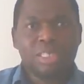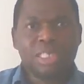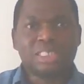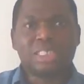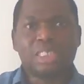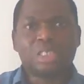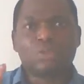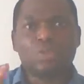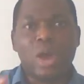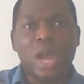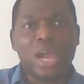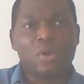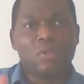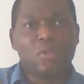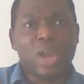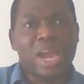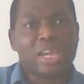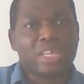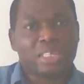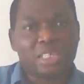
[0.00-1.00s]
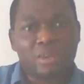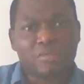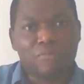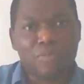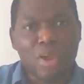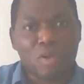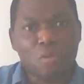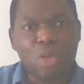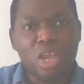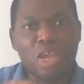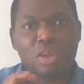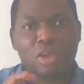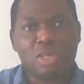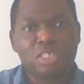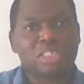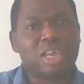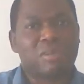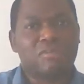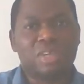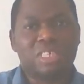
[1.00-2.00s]
This is why we are different. We
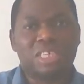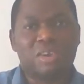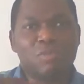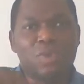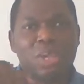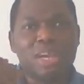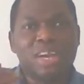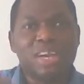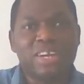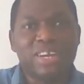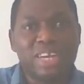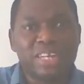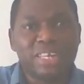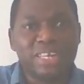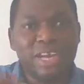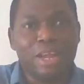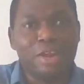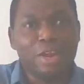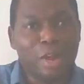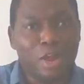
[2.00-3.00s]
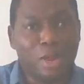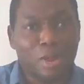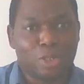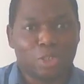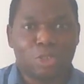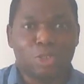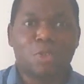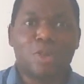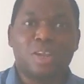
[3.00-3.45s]
conservative, we read a lot.